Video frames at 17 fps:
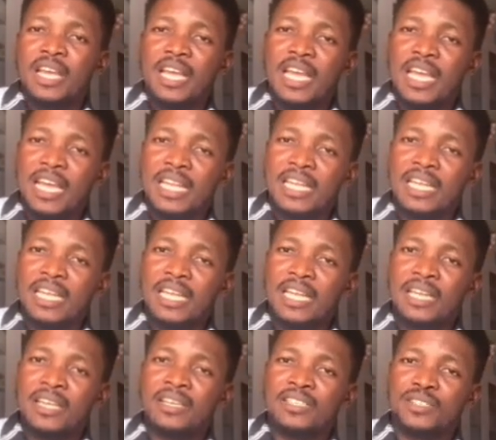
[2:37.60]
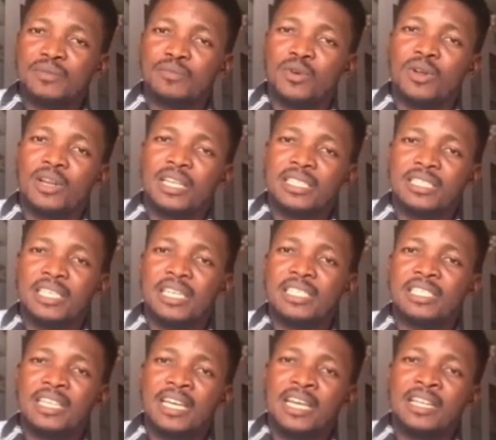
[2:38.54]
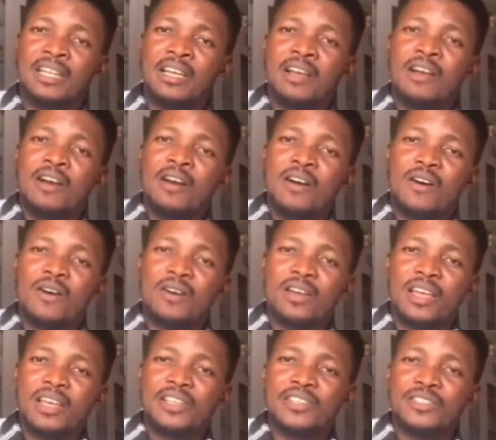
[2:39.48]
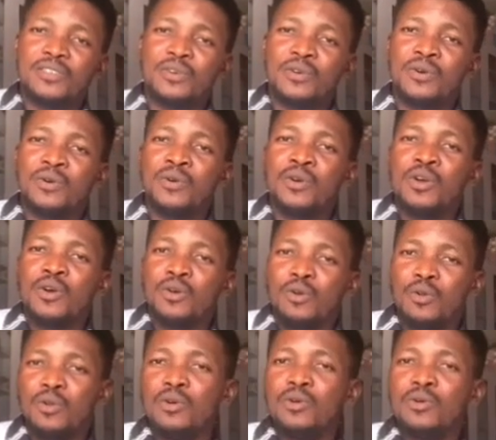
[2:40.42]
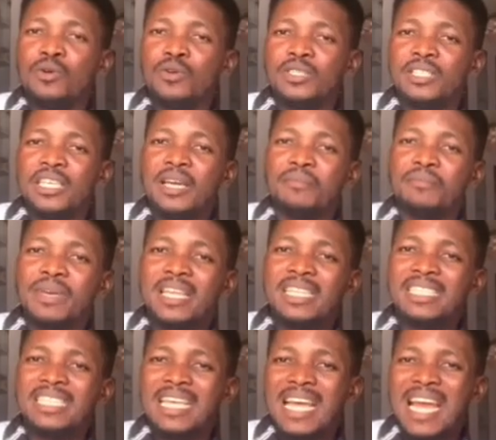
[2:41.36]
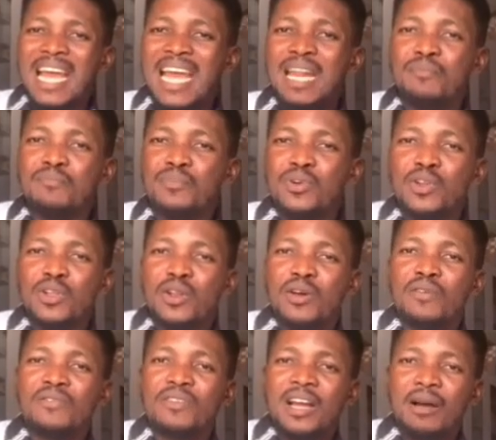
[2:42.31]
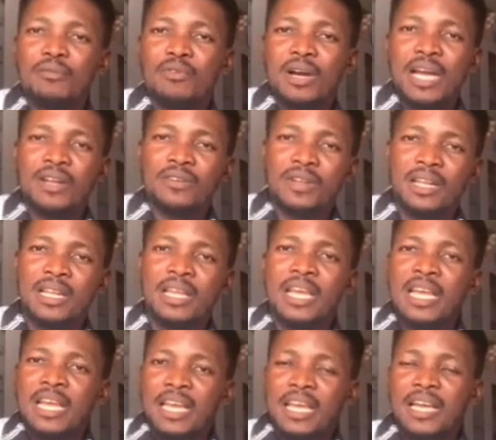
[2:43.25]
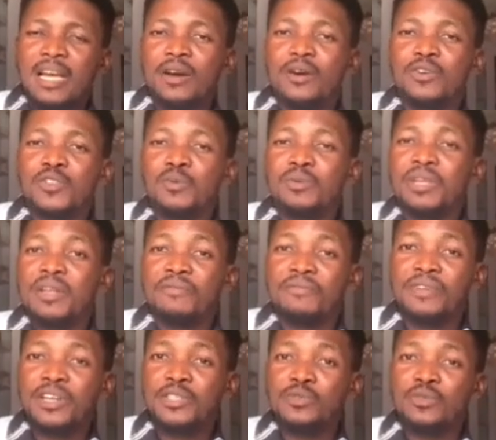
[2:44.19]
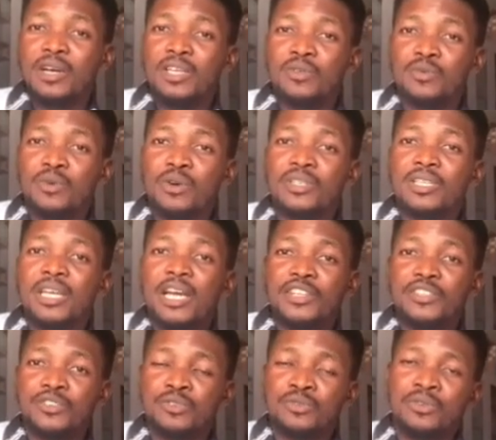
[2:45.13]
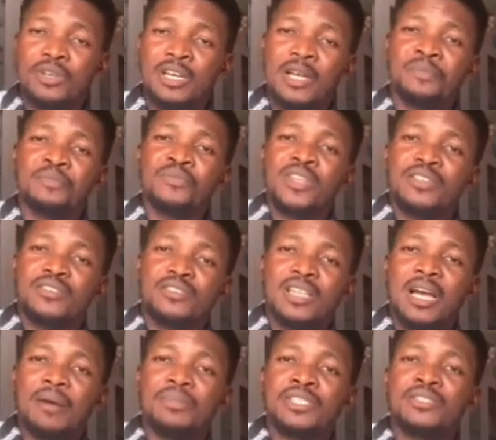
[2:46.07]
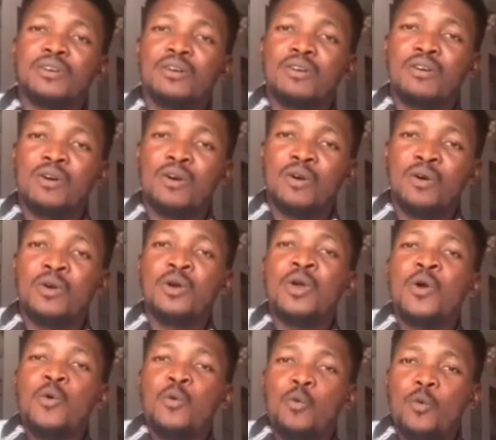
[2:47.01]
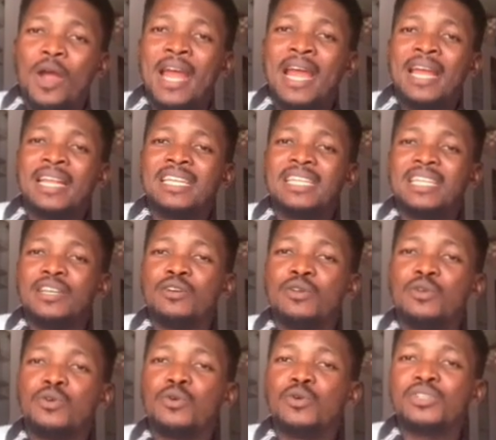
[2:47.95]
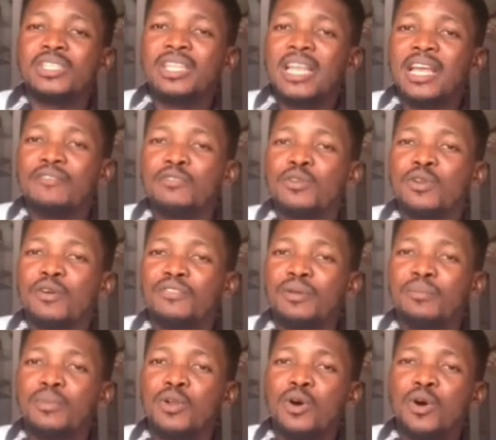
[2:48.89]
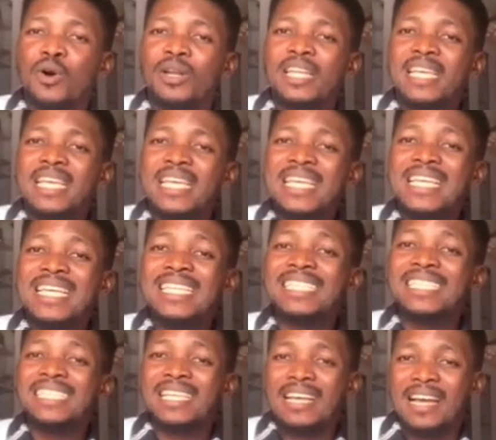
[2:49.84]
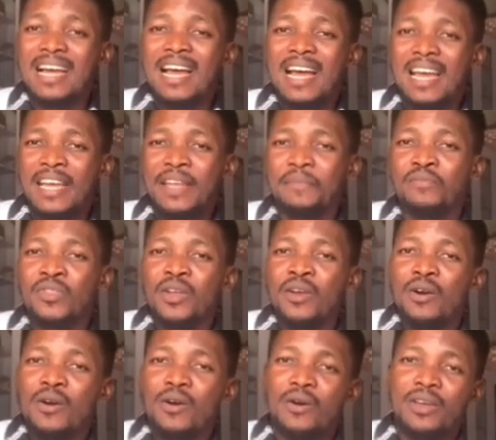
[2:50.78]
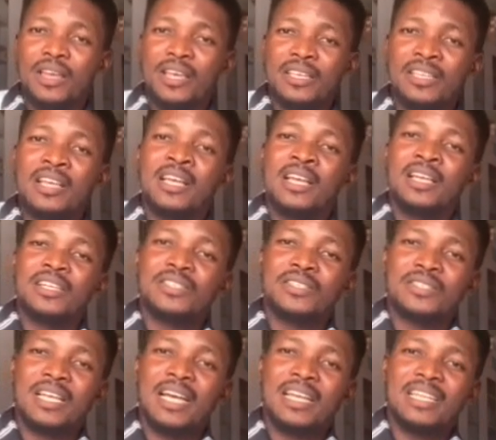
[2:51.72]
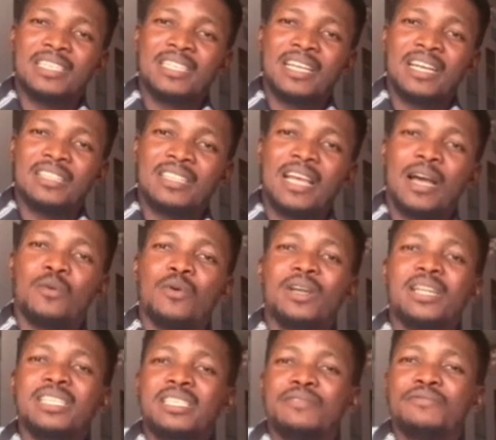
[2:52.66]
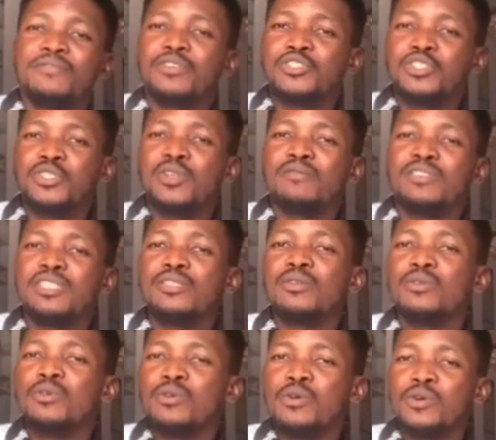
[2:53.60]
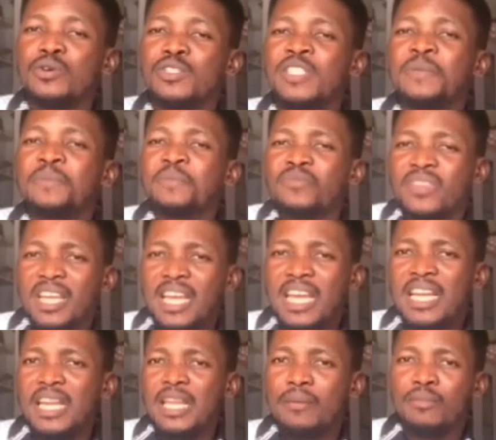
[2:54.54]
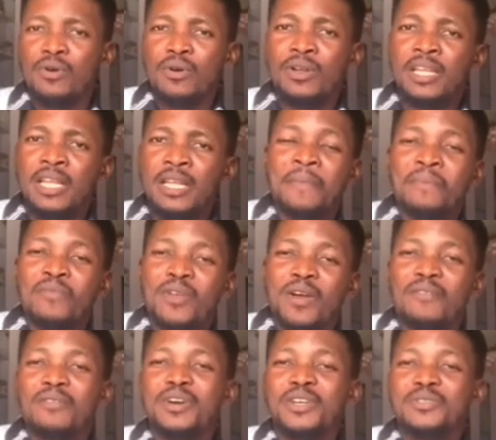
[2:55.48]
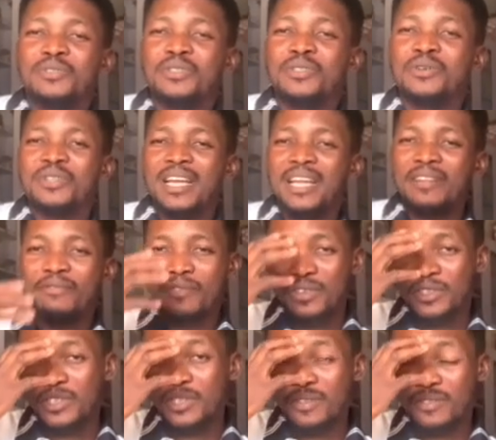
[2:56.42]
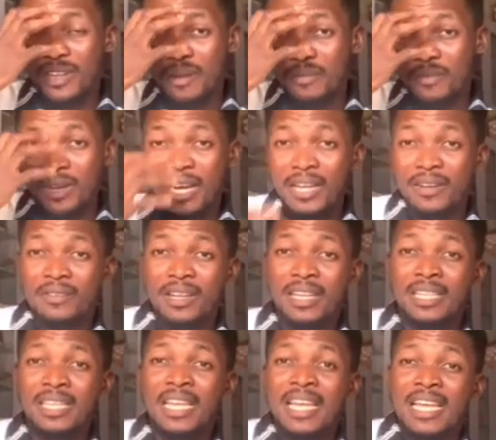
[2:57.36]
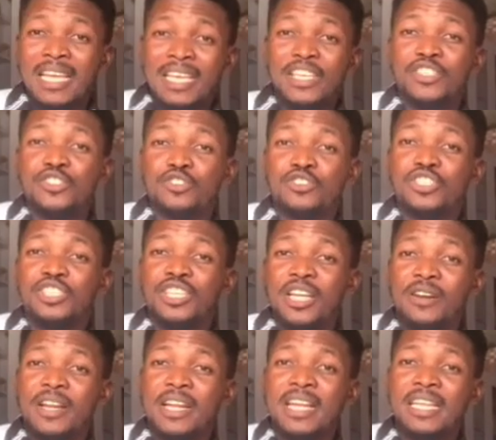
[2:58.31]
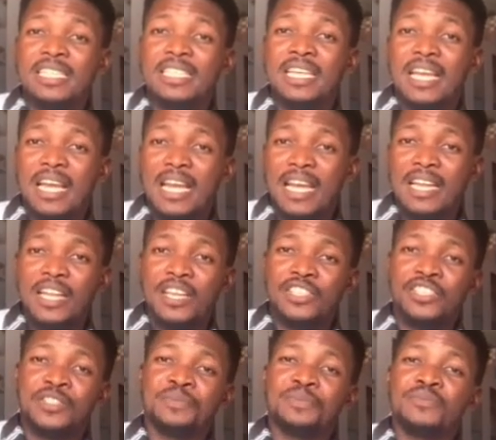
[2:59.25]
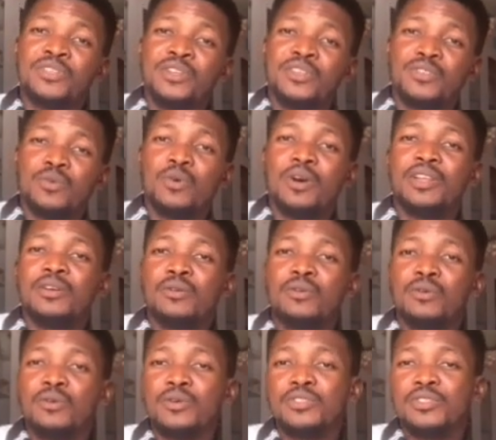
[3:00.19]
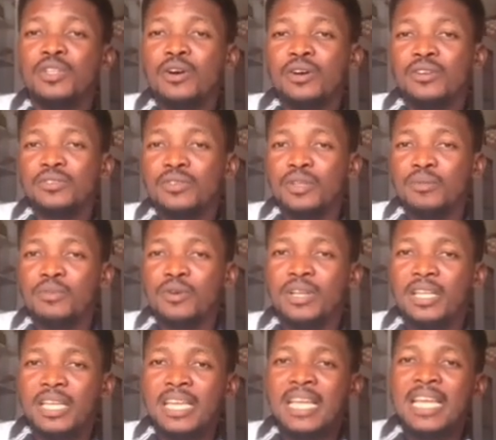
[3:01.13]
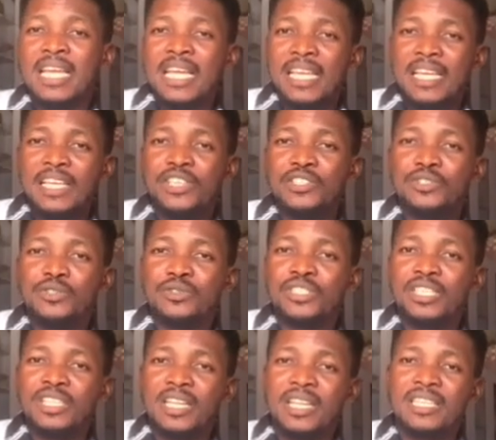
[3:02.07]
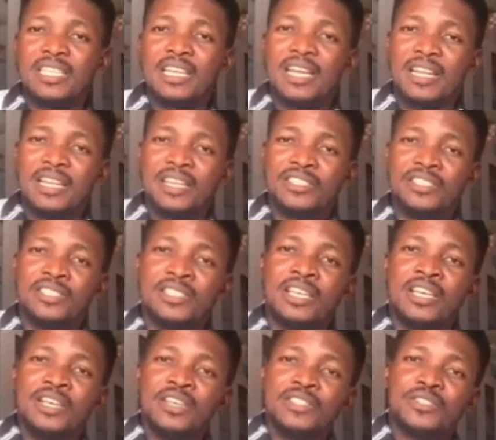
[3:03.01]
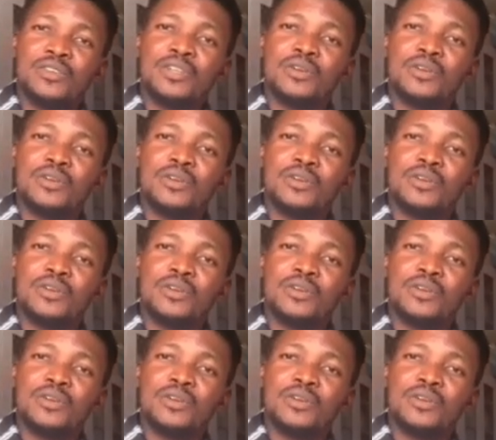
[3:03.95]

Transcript: in the small intestine. Okay, so glucose here means the end product of carbohydrate. It can also be referred to as what? As sugar. So diabetes occur when the glucose level of the blood is high. Okay, so that is that. Now, what is the function of this glucose in the body? Of course, we know that the function of carbohydrate is to generate energy. So what the glucose does to the body is to generate energy. So